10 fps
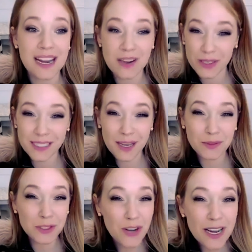I know this
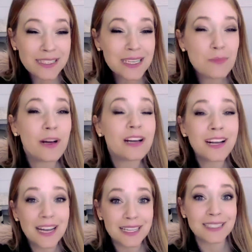sounds crazy,
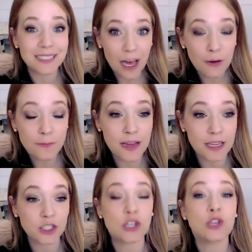but get
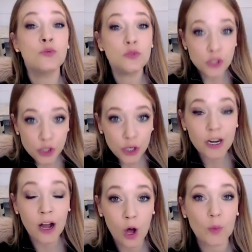selfish. You
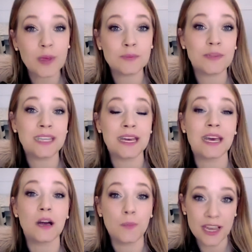should always be
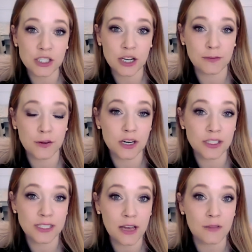taking a paycheck for
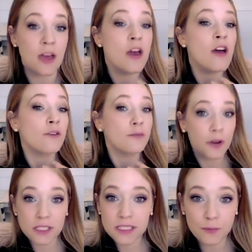yourself
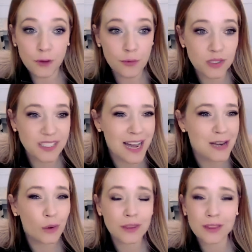first and foremost, I
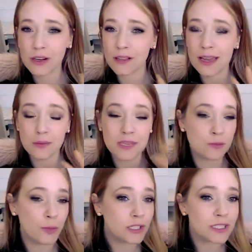know that there are like
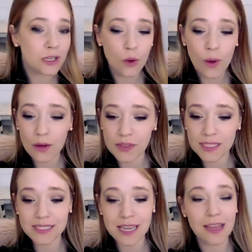these books that go out
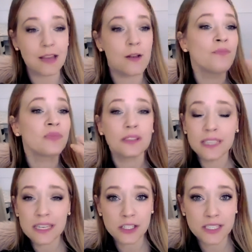that say like
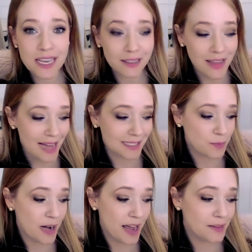leaders eat
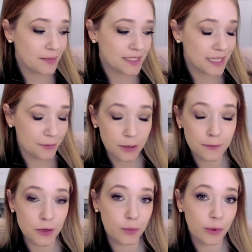last, but I have a
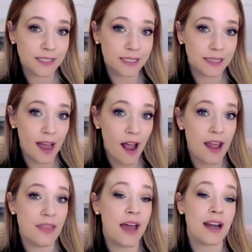different viewpoint on
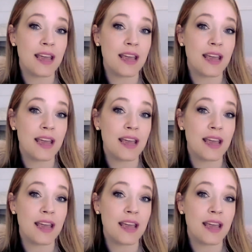that. And that